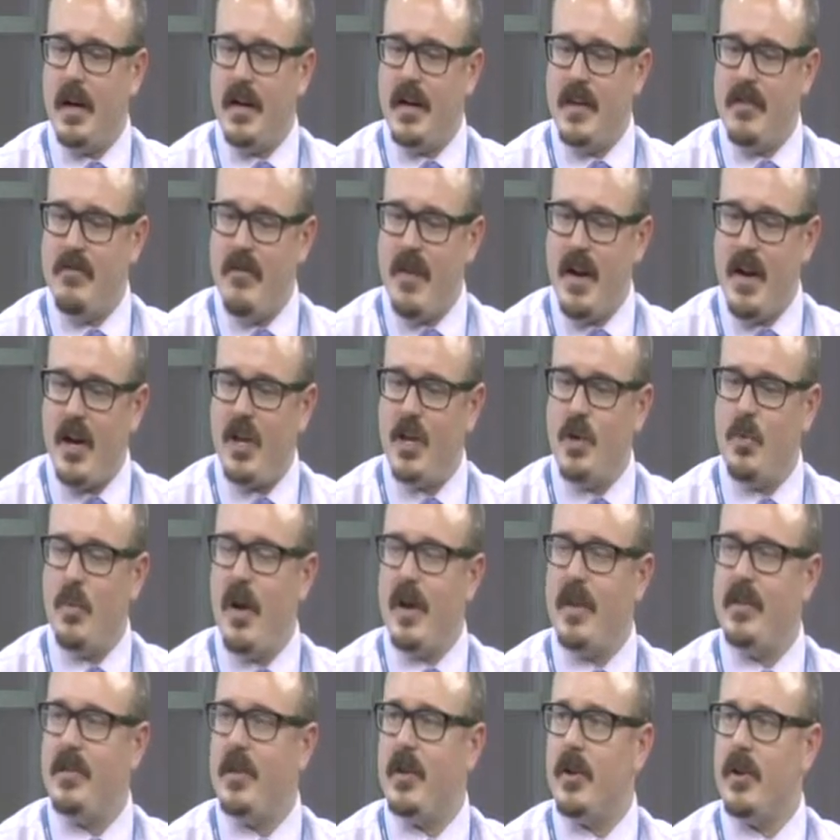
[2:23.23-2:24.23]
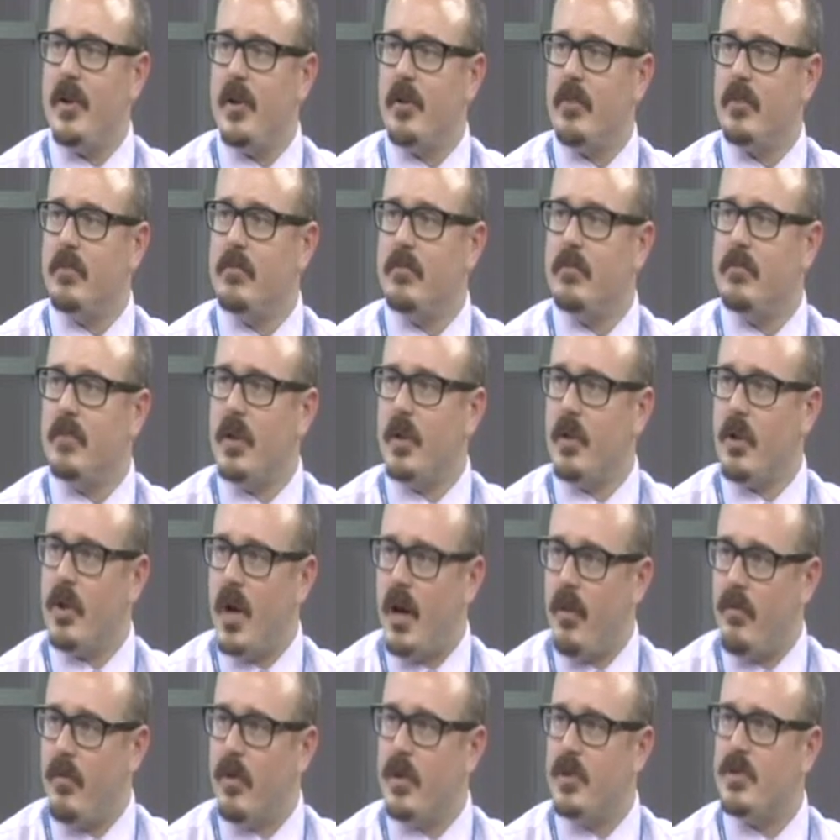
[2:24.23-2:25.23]
evaluate their
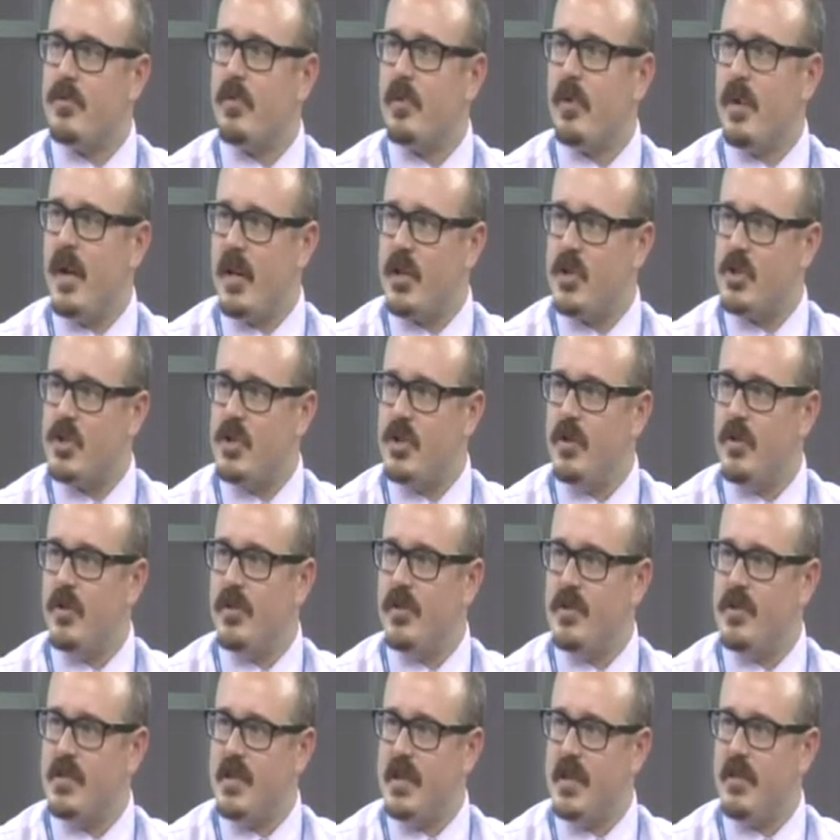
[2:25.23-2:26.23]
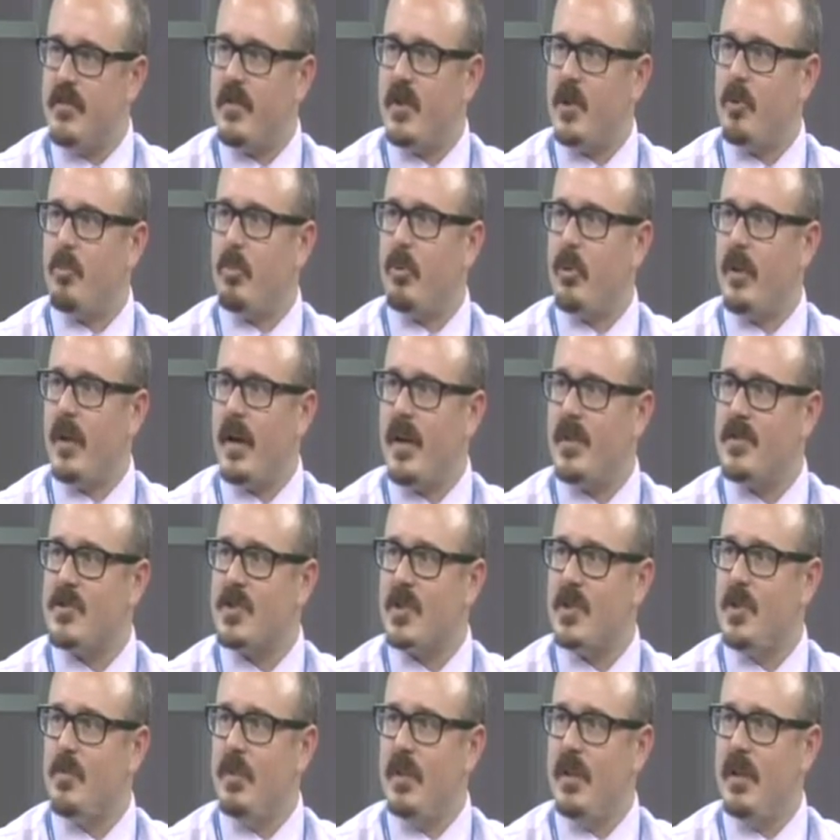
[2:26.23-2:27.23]
coverage for next year to see if their plan's
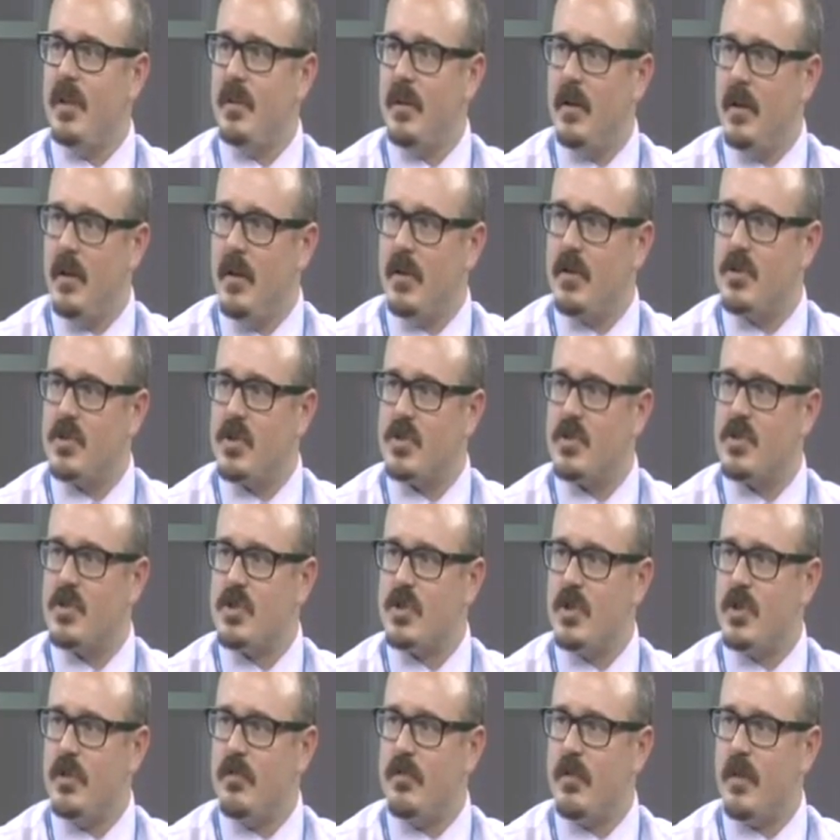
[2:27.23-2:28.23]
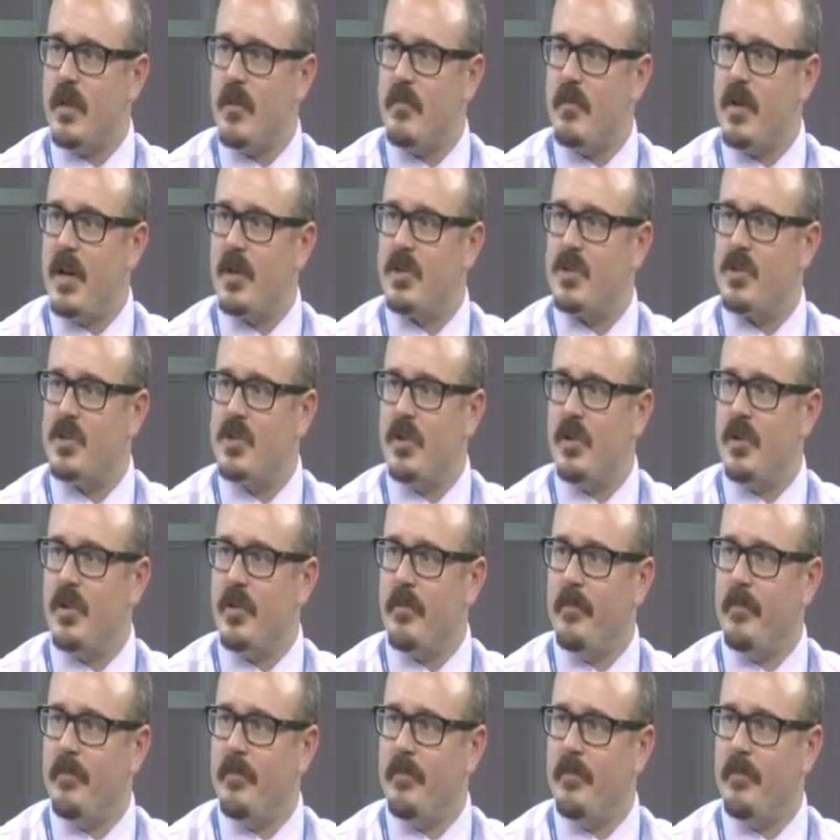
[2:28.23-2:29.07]
going to be just as good for them next year.